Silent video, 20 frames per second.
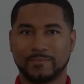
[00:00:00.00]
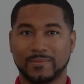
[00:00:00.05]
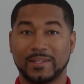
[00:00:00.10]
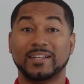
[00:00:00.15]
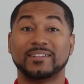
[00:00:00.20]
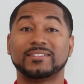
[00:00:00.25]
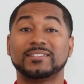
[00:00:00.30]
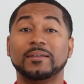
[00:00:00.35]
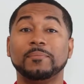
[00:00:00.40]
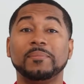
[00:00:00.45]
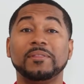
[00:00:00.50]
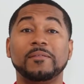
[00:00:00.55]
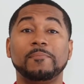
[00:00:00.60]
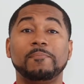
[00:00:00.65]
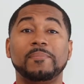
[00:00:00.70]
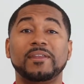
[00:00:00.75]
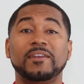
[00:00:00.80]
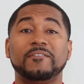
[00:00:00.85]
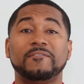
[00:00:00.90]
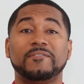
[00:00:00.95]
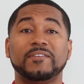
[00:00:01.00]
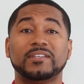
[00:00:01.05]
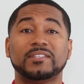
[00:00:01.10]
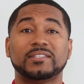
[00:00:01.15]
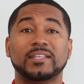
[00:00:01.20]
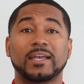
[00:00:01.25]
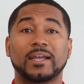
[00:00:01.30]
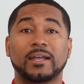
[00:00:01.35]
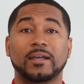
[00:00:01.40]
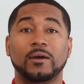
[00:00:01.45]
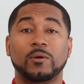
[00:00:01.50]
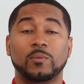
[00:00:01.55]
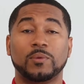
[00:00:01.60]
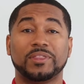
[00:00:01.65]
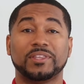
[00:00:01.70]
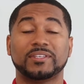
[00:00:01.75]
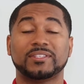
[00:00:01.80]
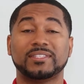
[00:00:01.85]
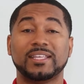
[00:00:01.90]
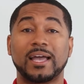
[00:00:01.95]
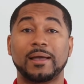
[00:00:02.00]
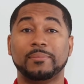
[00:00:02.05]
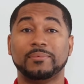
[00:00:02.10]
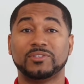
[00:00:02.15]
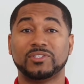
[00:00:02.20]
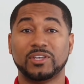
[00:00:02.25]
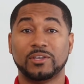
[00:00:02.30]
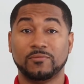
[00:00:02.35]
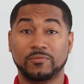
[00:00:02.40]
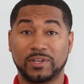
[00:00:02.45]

Now, some of the benefits that come with establishing